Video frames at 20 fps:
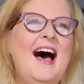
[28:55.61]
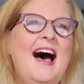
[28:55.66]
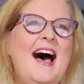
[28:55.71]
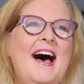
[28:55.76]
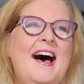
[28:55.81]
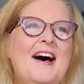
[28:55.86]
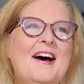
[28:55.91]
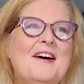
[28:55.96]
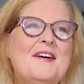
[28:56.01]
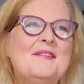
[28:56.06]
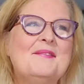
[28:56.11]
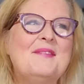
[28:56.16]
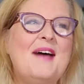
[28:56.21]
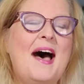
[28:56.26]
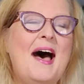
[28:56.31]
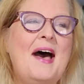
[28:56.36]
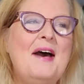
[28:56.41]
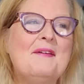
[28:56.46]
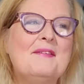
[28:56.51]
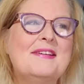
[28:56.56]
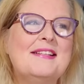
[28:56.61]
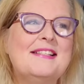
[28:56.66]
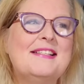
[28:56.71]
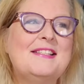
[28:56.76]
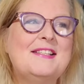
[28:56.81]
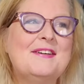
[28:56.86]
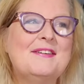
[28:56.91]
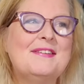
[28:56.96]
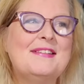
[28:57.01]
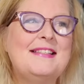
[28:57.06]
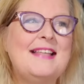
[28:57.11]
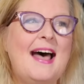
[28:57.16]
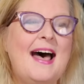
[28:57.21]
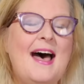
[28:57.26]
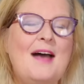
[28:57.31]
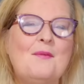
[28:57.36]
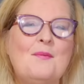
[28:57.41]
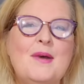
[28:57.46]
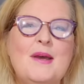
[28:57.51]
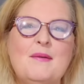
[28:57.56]
I was so
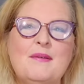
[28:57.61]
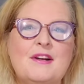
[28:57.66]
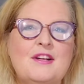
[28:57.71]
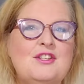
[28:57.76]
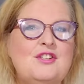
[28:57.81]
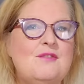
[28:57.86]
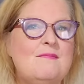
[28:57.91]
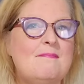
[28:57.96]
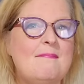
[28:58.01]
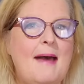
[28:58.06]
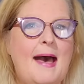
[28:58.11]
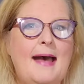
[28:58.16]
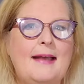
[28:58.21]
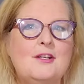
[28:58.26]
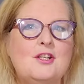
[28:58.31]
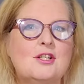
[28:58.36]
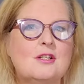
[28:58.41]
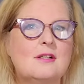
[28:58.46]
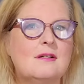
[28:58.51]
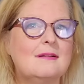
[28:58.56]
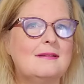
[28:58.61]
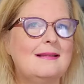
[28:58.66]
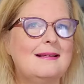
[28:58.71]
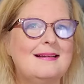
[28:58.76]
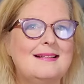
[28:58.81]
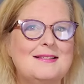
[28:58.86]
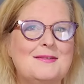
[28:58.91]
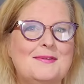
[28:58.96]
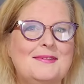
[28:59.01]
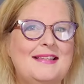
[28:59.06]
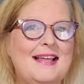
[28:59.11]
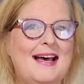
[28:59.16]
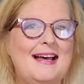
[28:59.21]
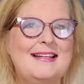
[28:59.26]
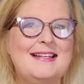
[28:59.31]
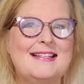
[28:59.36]
sad. We were going to do magical things with that